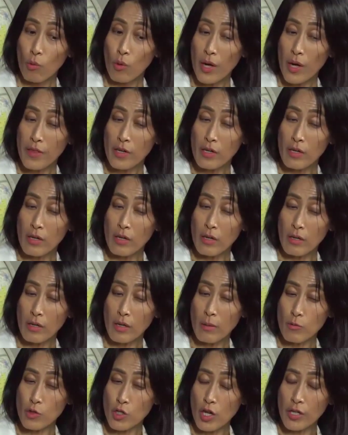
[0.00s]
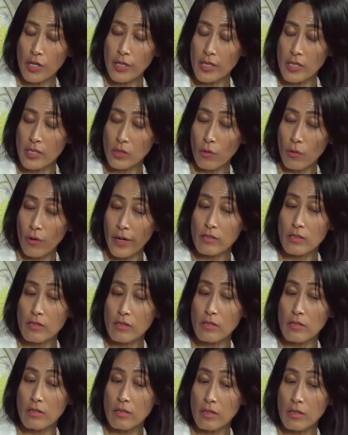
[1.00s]
whether Kim Jong un is going
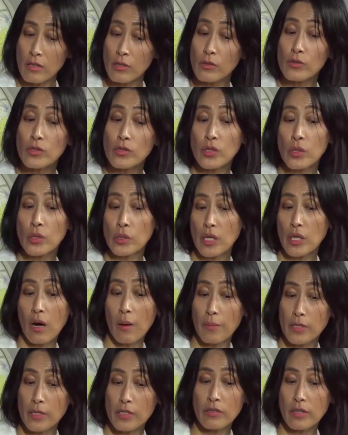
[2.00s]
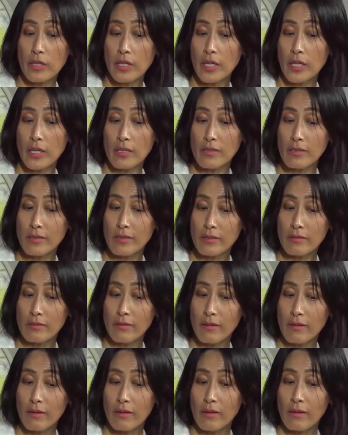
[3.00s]
to use those
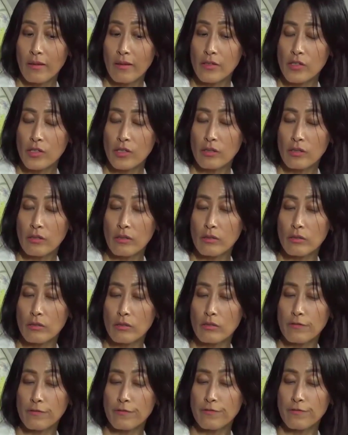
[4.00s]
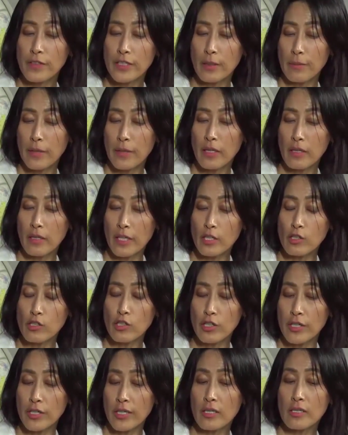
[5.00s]
opportunities to
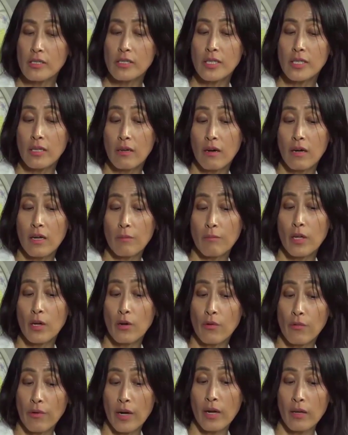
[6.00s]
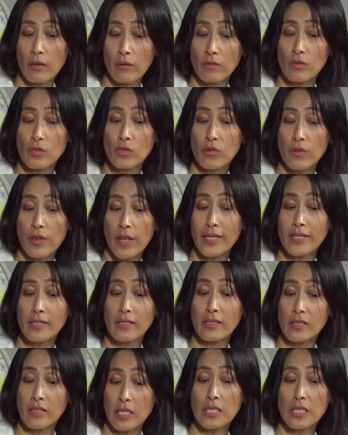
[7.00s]
fundamentally turn its economy around so that
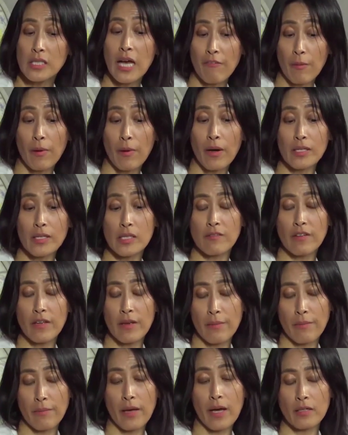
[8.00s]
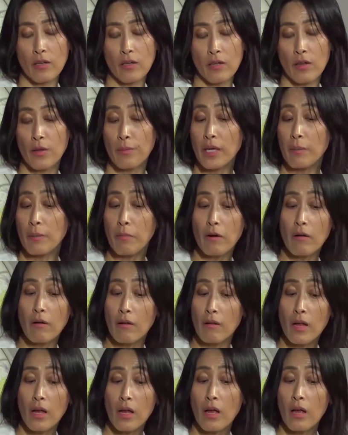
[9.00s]
it does have a positive impact on the
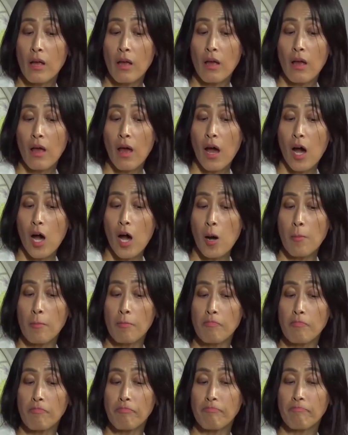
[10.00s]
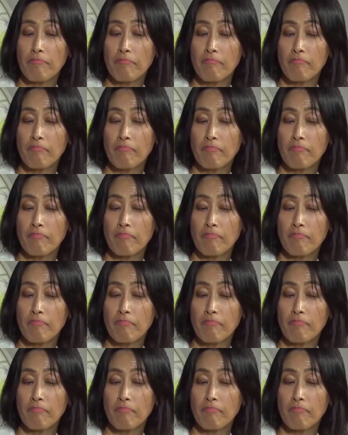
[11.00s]
people. Um,